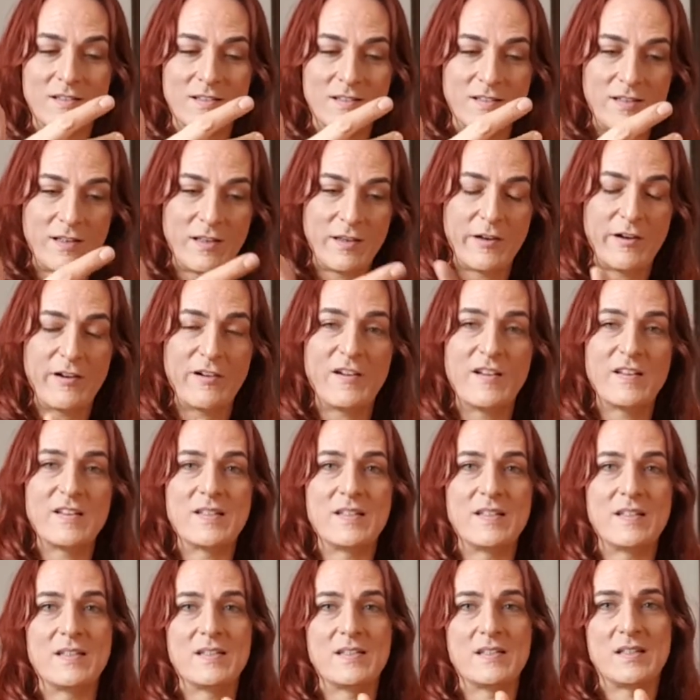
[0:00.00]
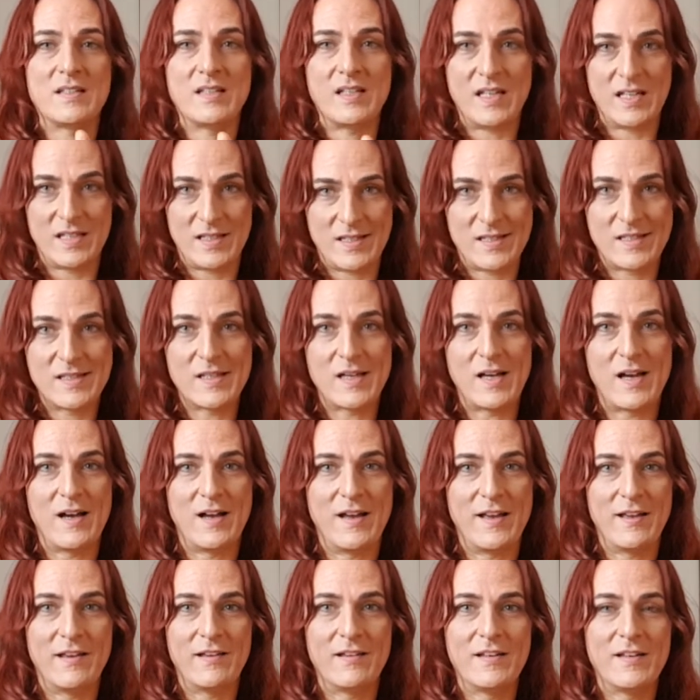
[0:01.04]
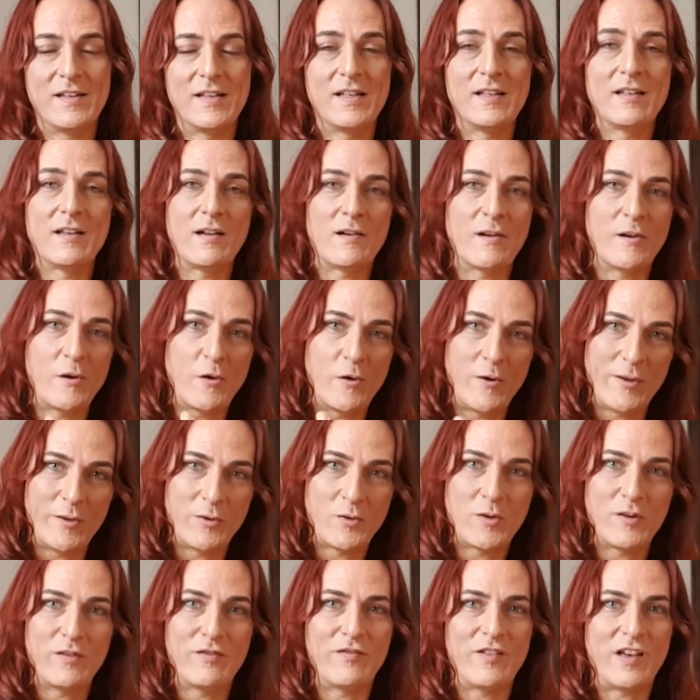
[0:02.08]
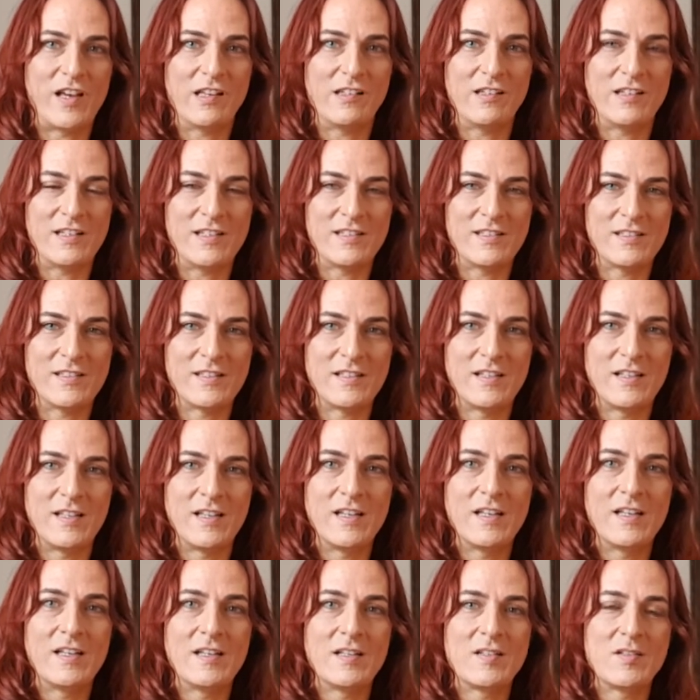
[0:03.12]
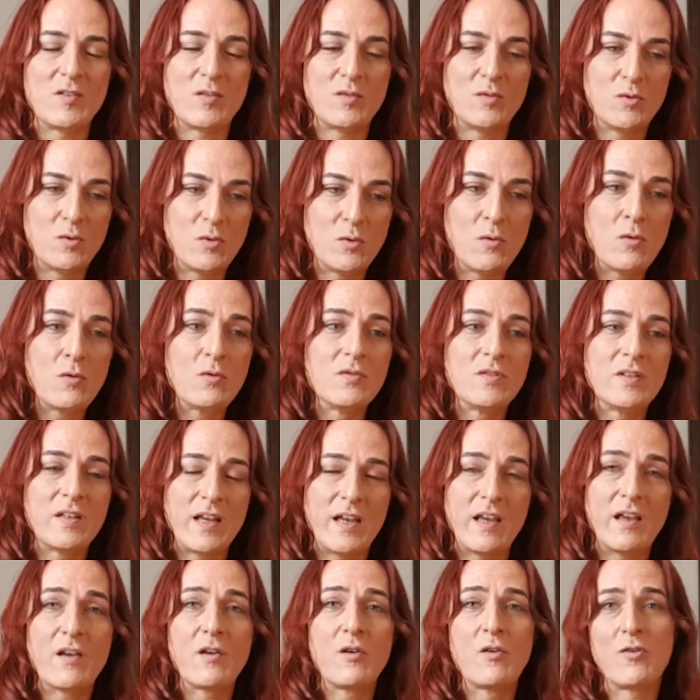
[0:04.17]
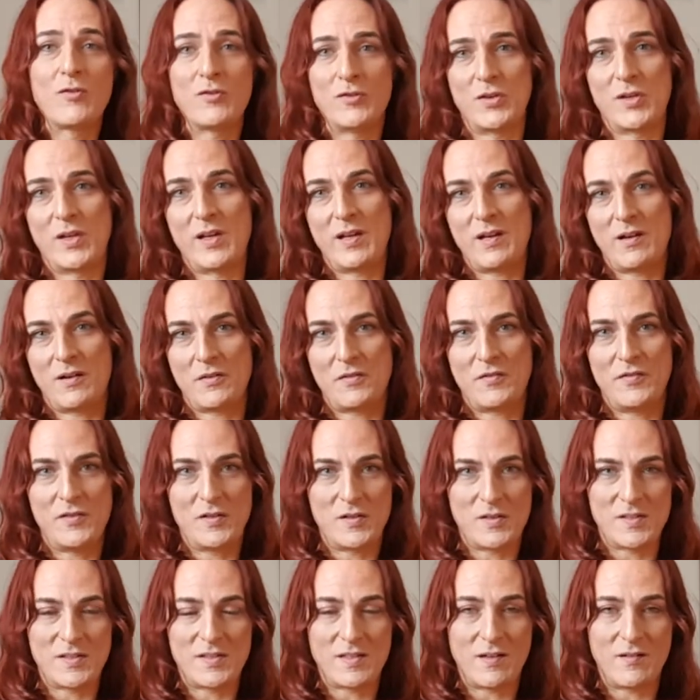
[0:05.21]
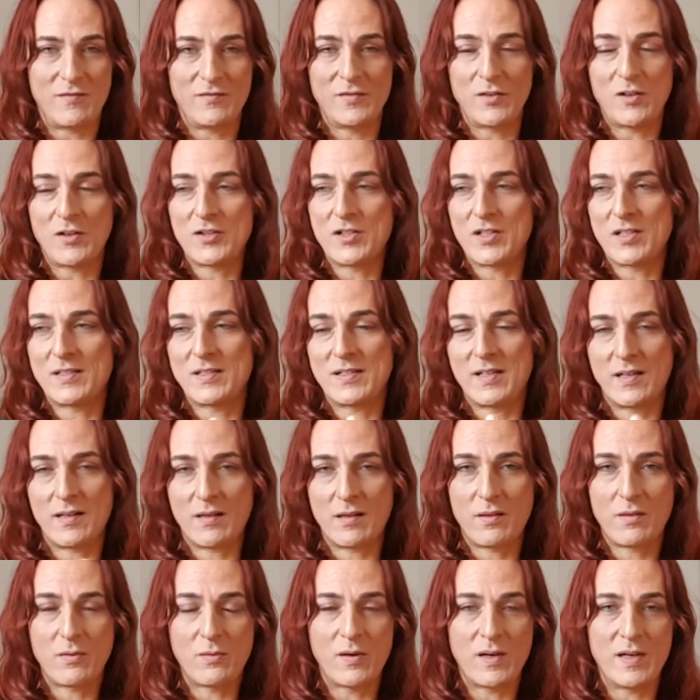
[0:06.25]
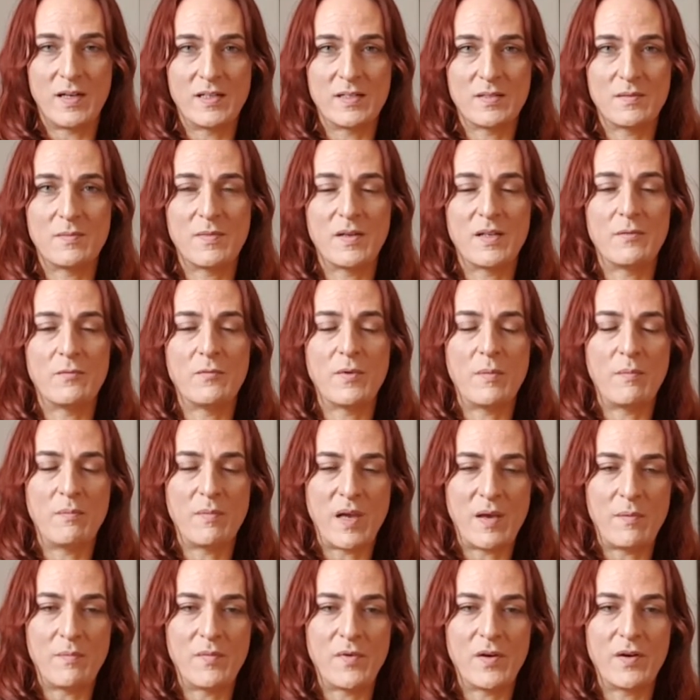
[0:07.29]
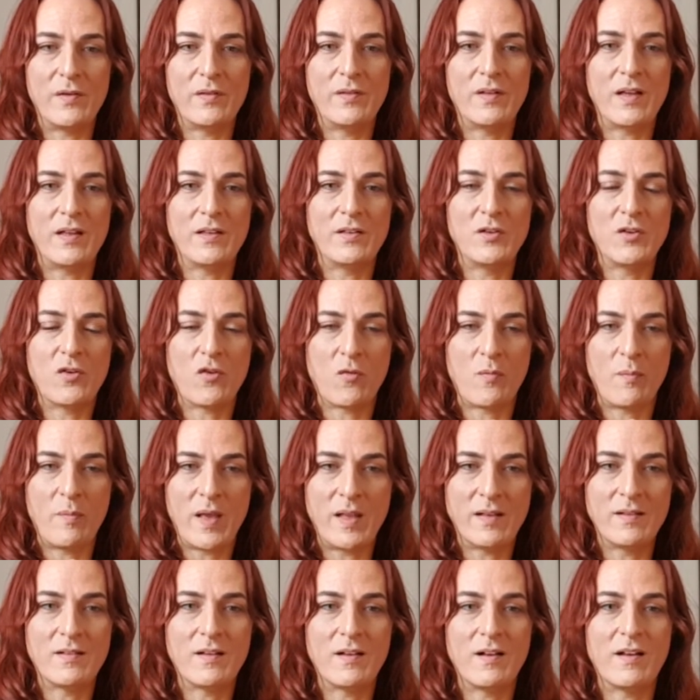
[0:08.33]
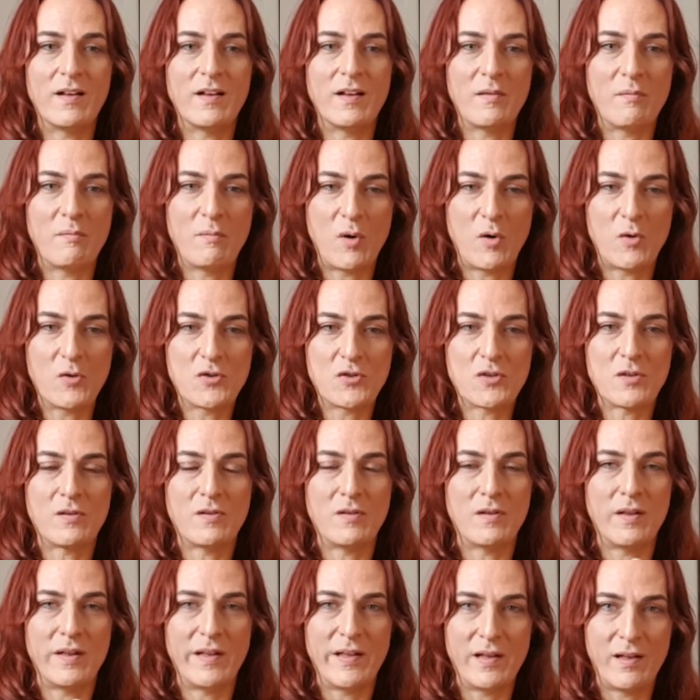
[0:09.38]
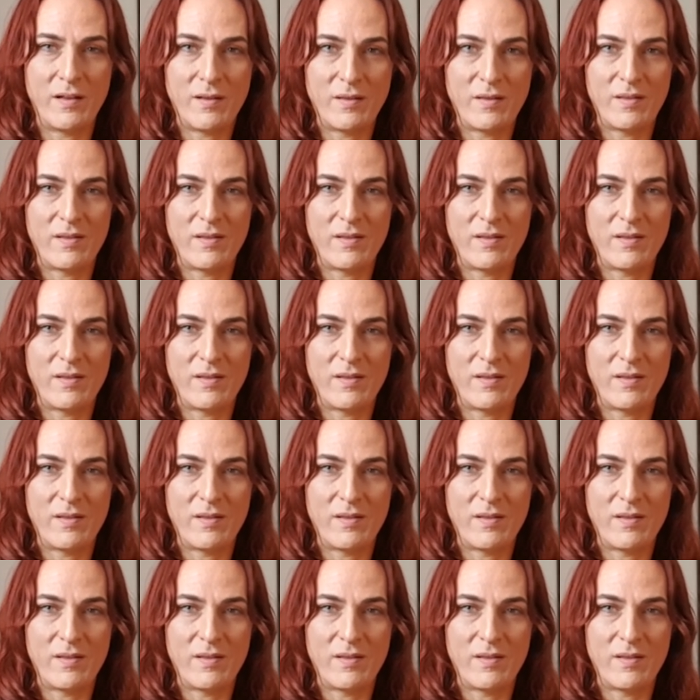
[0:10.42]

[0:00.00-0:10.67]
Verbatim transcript: occurrences in the sky that are going to affect us. So do take good care of yourself, not just health-wise, but remember that your mental and emotional health